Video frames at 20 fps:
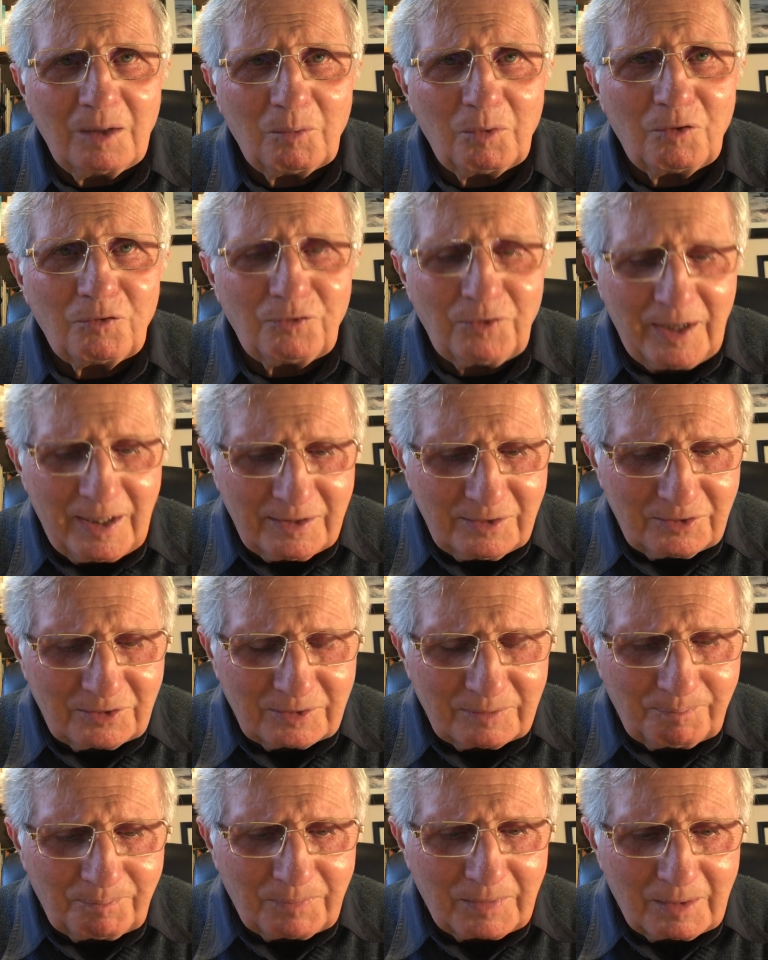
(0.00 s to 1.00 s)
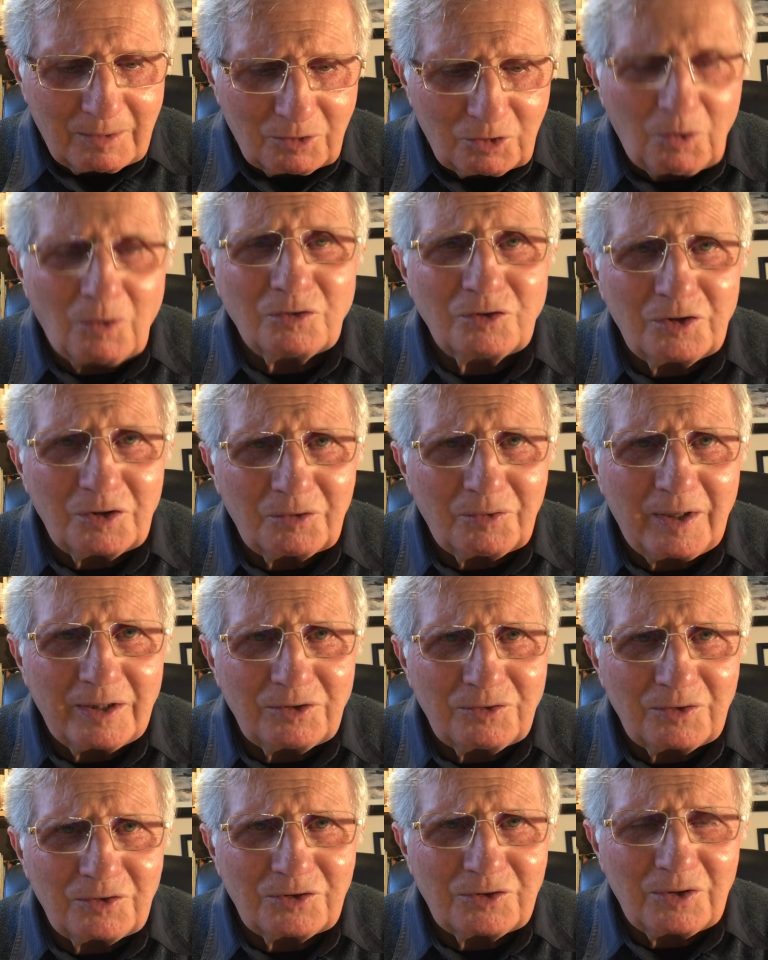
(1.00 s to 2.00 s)
Well, friends,
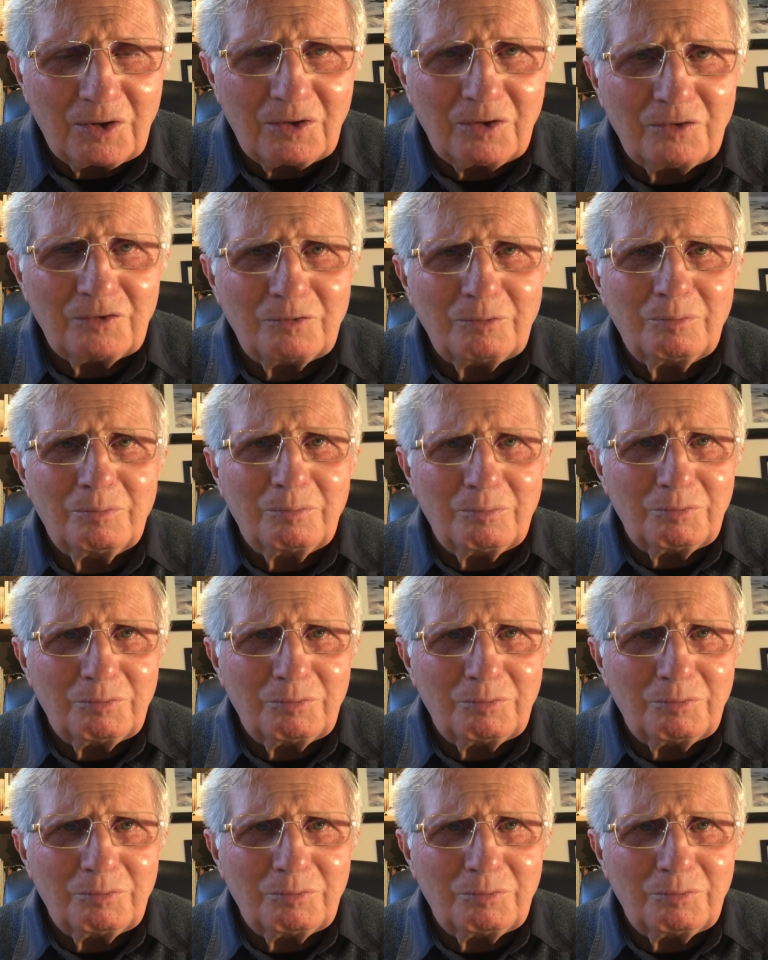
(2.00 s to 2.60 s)
consecrate yourself,